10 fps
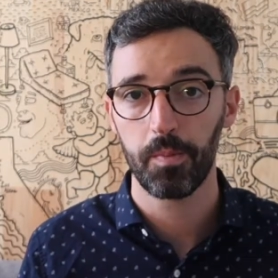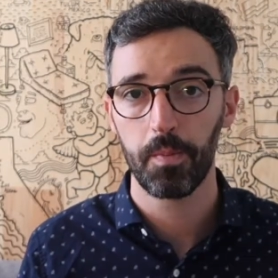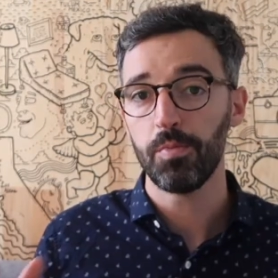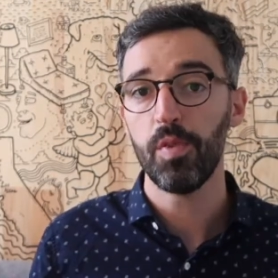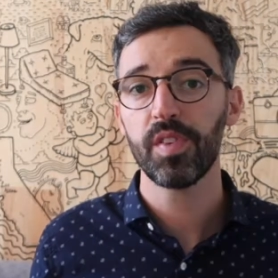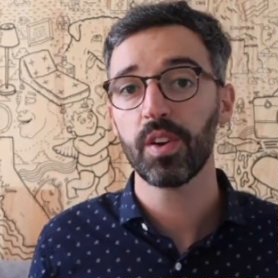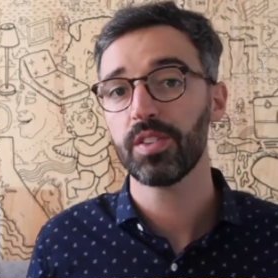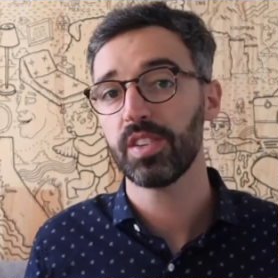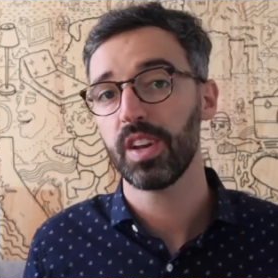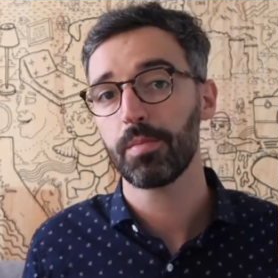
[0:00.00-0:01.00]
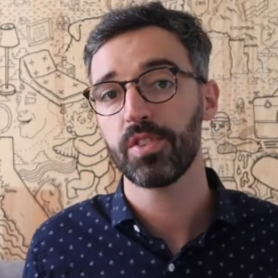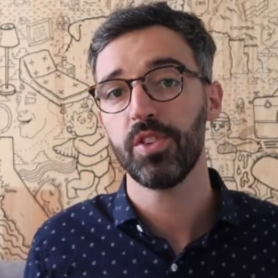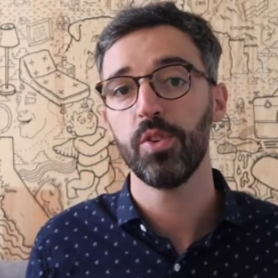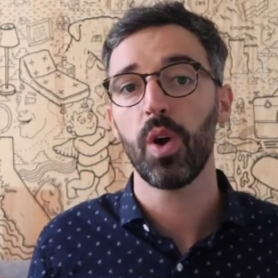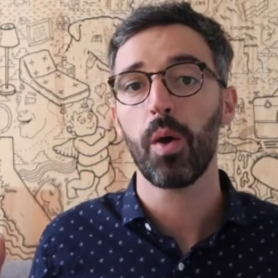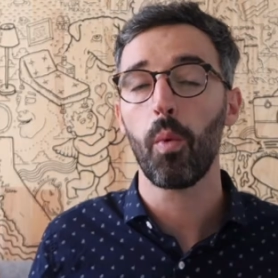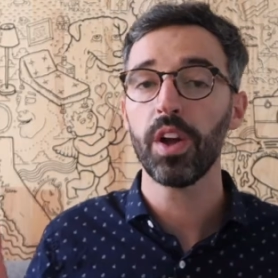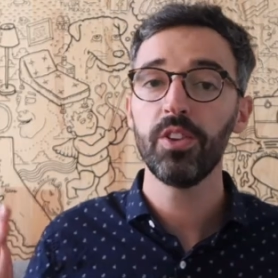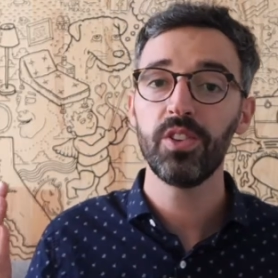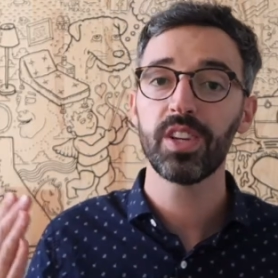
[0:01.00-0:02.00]
So moving on to number 2, I
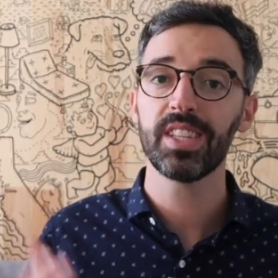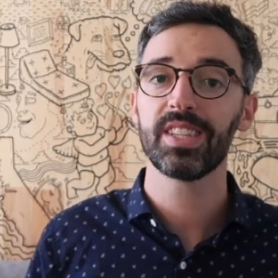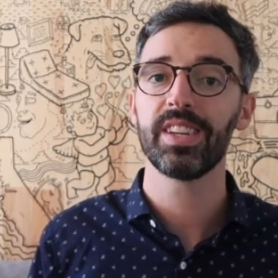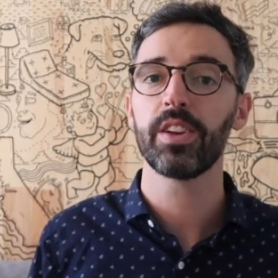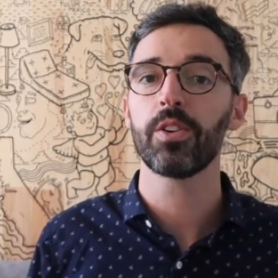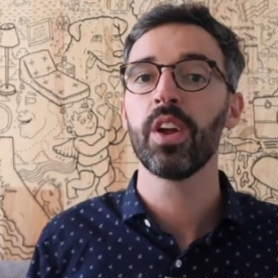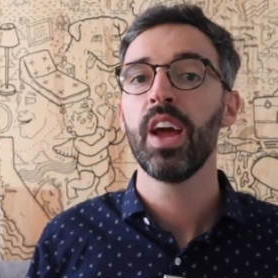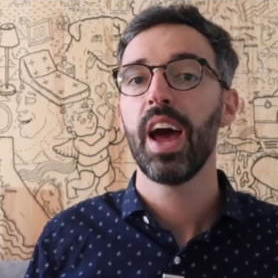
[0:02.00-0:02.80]
want you to consider